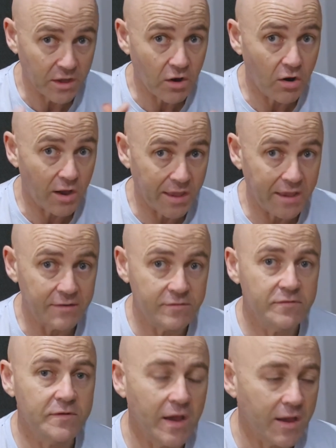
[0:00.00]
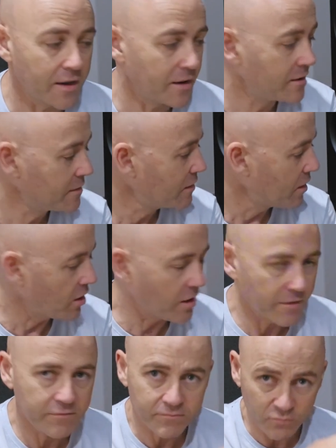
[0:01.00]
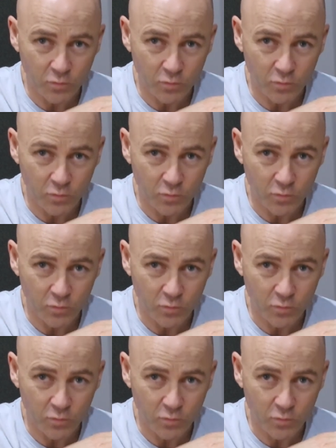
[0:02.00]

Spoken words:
high end, high